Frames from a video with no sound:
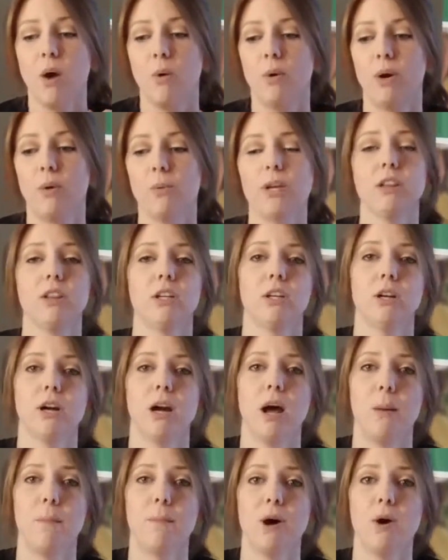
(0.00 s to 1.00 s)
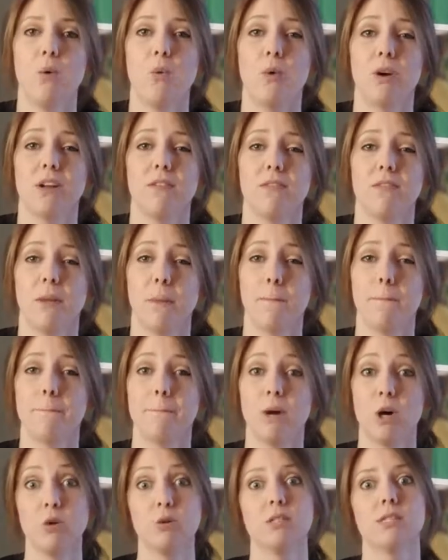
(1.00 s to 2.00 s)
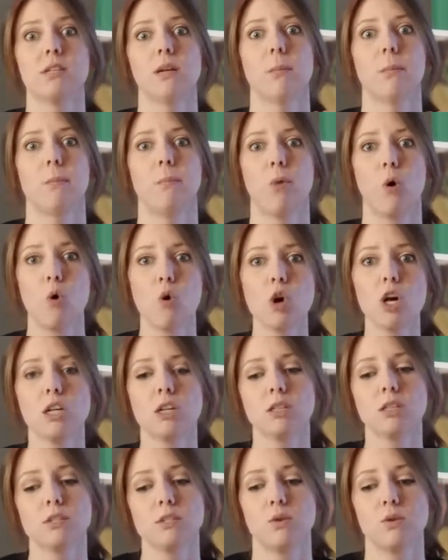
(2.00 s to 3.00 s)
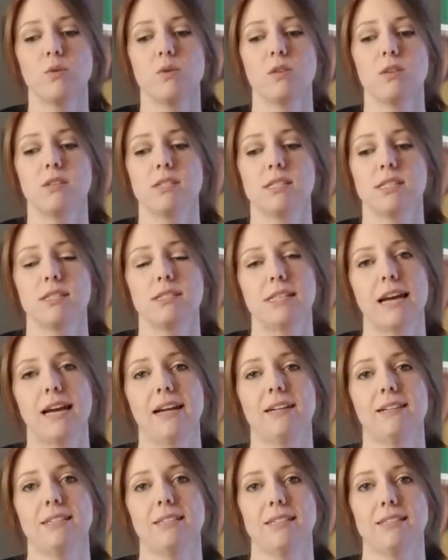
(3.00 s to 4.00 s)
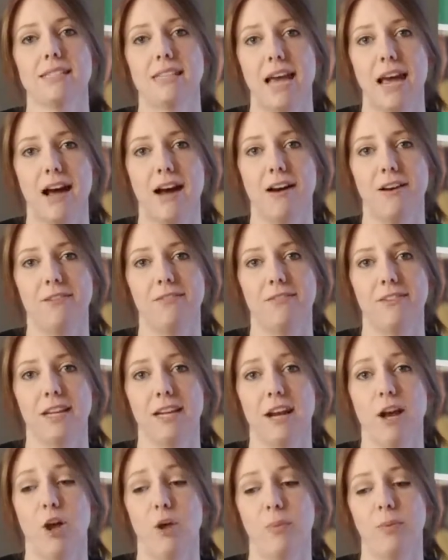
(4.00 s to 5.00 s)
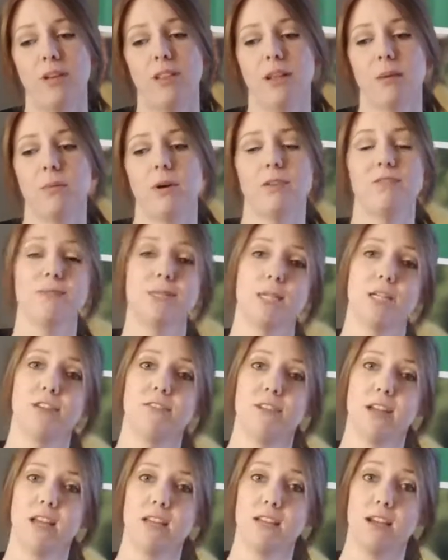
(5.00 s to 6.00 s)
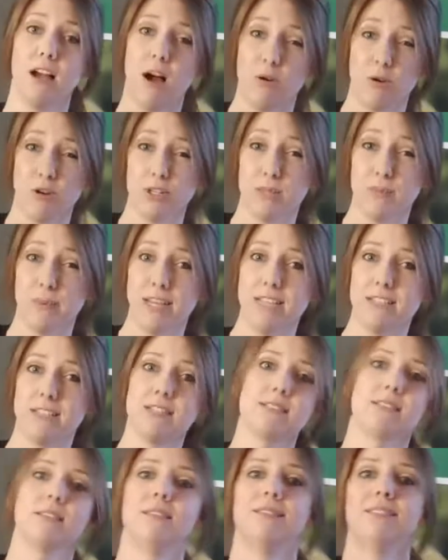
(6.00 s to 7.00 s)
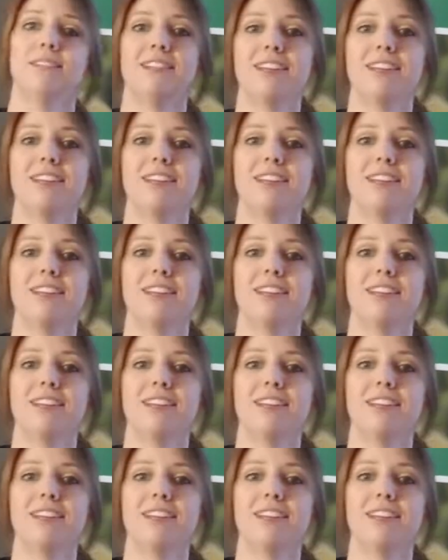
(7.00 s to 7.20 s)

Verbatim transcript: while we learn about one of the most important tools scientists have in helping them observe outer space.